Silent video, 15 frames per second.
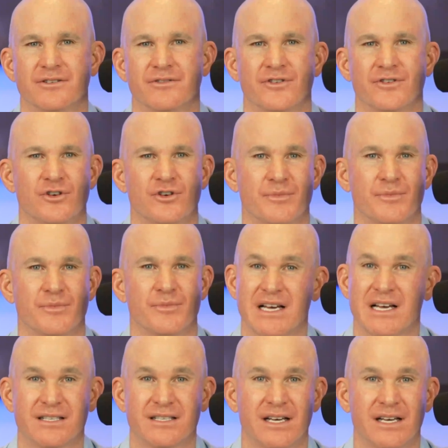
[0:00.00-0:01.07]
Do you view them as
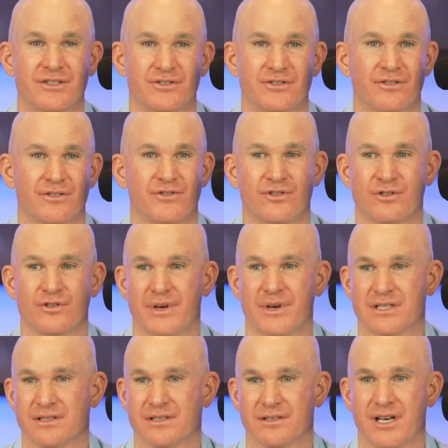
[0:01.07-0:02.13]
assets? Do you view them
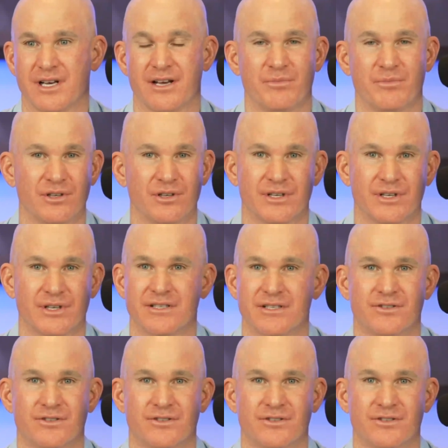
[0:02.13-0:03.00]
as liabilities?